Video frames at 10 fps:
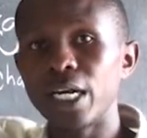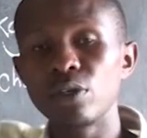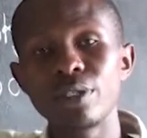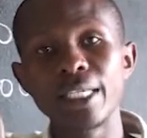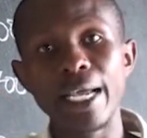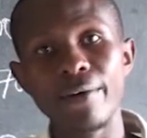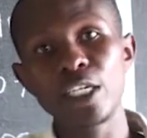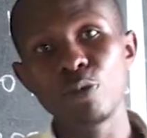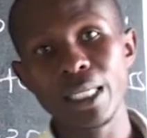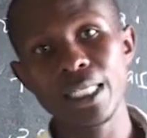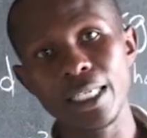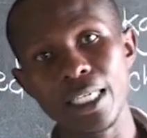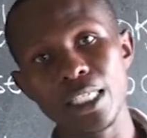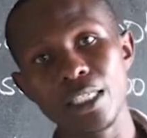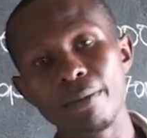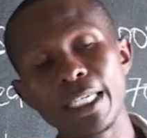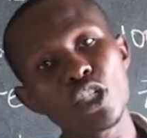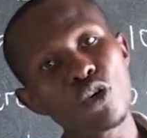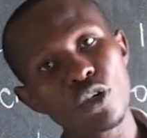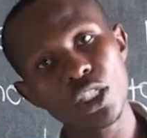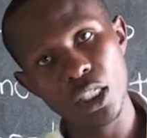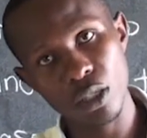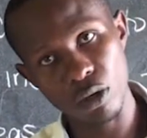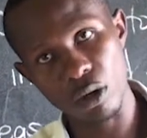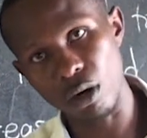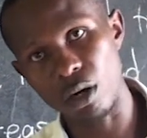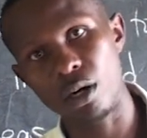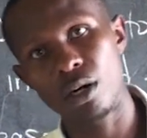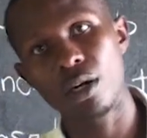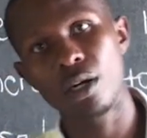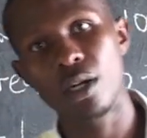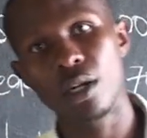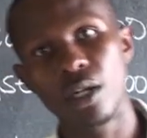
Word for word: you can use direct messages, but you don't call.